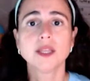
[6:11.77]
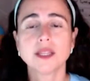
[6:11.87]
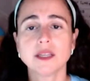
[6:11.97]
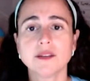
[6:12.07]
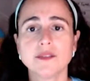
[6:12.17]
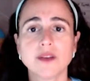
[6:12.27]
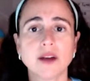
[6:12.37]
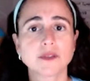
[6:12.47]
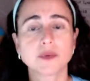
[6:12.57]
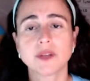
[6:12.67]
the
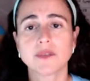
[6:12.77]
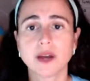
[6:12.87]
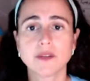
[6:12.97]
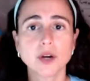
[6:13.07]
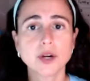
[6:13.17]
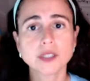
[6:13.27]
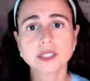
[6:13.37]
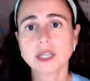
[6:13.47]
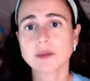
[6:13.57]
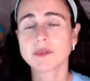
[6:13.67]
525
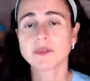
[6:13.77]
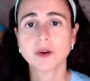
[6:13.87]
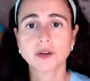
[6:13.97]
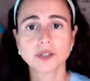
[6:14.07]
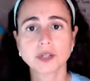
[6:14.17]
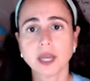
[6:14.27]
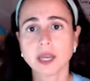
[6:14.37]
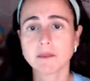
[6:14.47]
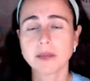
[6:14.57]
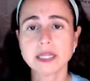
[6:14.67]
hertz type of
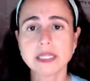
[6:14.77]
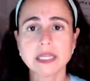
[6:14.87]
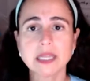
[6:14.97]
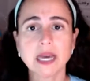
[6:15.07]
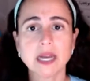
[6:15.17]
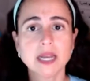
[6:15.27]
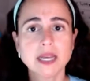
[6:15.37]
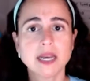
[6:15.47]
underlying medicine that